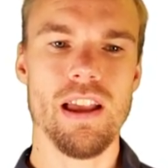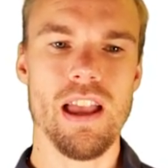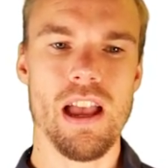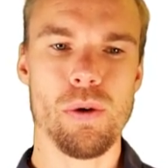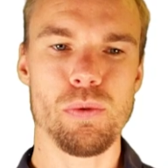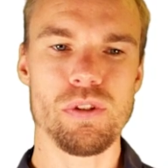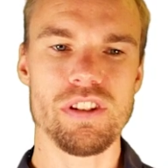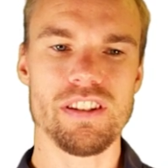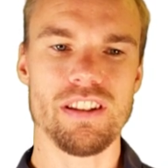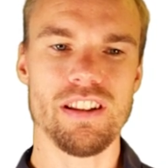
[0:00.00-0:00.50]

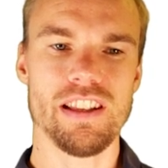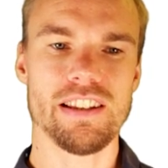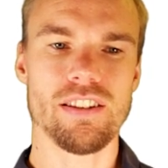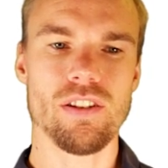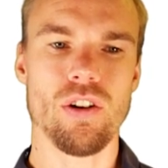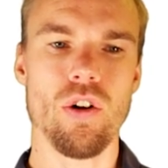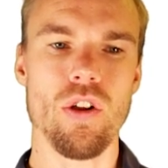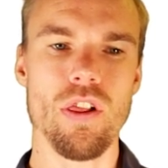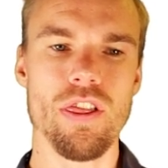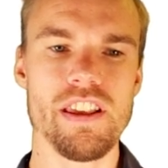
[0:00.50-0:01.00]
and we select
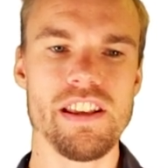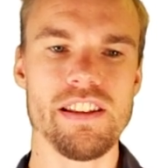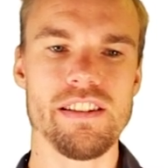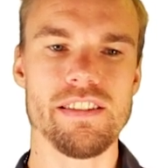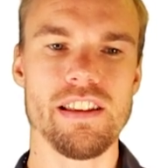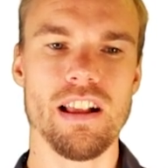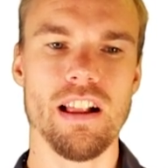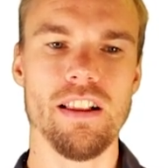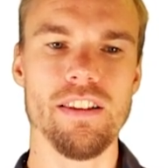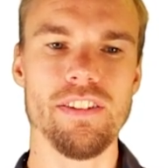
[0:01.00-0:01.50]
all these
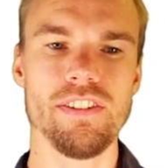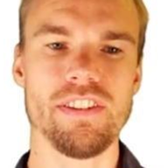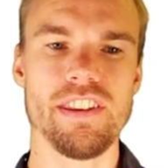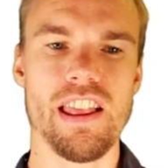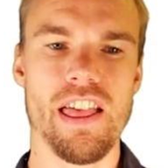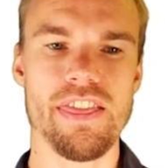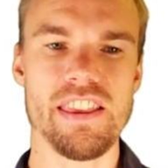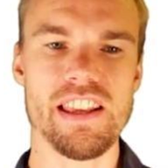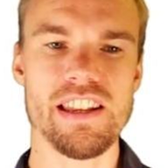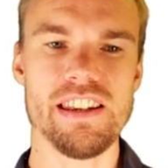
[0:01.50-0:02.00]
cells,
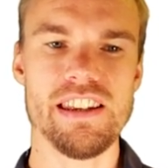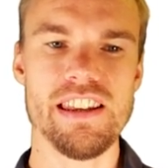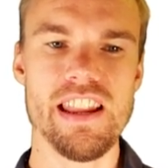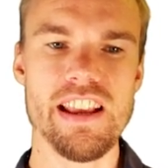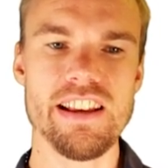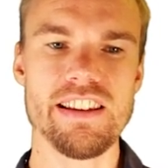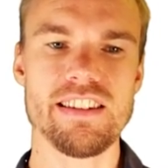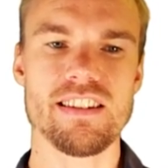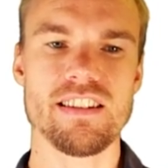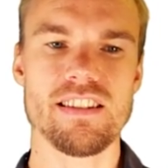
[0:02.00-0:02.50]
then the
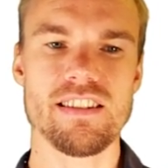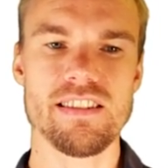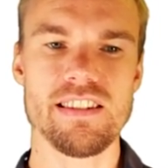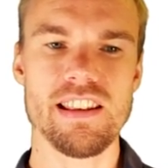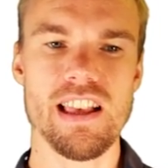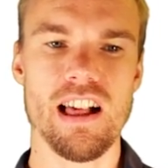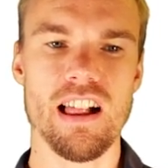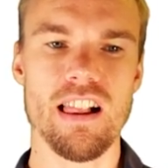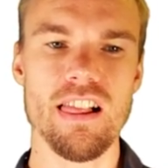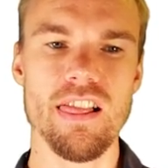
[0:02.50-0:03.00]
next
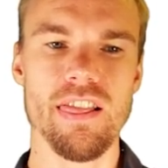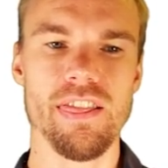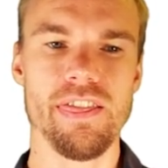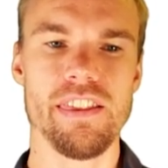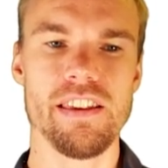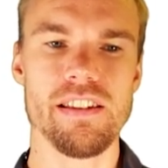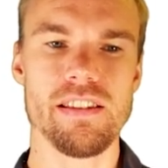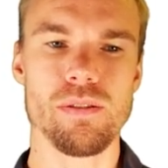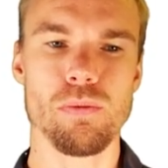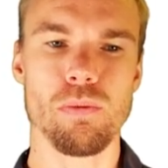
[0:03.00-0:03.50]
cell,
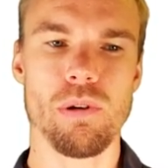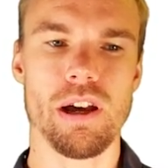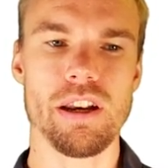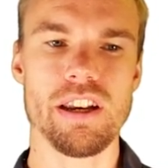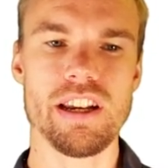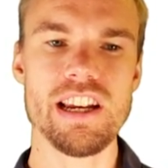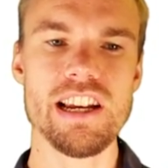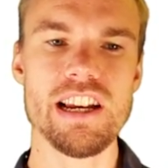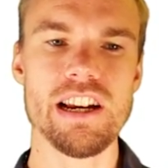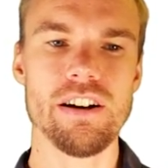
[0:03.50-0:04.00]
this one
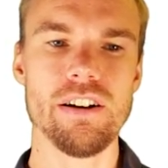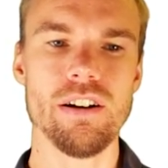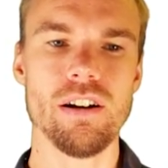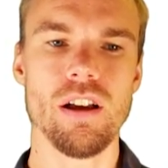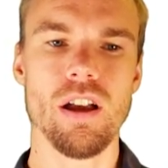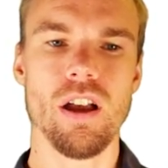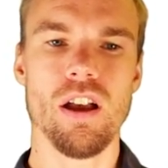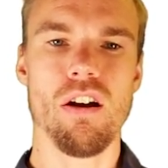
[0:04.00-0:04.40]
here,